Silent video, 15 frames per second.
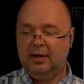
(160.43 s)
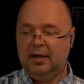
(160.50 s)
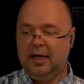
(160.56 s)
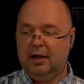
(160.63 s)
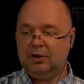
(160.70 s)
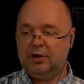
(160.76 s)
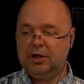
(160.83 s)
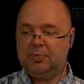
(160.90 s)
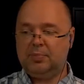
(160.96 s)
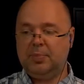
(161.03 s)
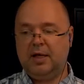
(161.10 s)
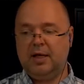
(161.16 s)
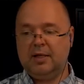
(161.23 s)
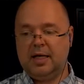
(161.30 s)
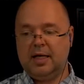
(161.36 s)
Now, just
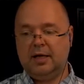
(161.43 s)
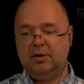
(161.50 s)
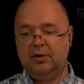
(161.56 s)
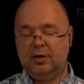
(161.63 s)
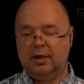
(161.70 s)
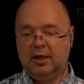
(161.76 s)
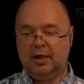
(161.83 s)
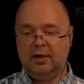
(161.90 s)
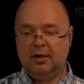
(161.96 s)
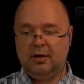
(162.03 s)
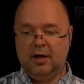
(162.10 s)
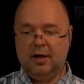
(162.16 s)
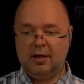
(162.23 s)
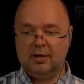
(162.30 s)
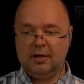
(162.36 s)
because I looked at
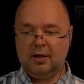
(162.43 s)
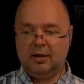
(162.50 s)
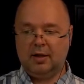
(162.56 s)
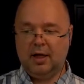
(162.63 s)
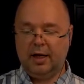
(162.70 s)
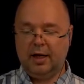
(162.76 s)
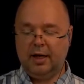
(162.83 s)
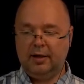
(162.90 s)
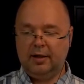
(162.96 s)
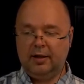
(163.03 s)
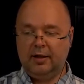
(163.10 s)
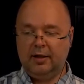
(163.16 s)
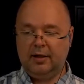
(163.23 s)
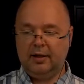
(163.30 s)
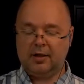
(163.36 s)
Odds
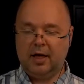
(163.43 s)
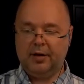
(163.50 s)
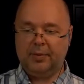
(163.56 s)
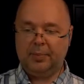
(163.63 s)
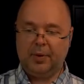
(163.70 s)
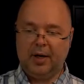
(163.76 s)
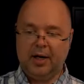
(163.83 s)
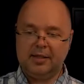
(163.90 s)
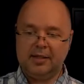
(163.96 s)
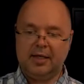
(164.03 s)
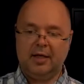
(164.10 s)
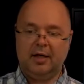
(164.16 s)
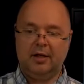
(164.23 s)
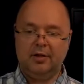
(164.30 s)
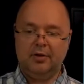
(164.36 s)
Online and saw the price
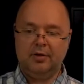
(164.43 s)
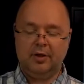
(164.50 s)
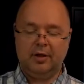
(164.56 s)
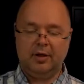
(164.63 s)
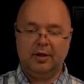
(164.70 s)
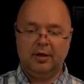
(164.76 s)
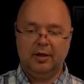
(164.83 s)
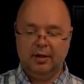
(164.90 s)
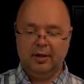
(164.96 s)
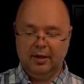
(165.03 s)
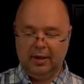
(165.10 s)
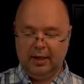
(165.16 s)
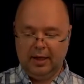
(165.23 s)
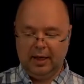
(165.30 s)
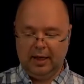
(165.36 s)
at 100
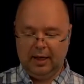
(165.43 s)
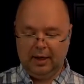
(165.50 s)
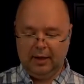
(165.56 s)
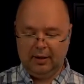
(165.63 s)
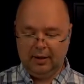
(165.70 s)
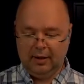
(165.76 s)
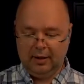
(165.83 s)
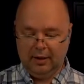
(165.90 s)
and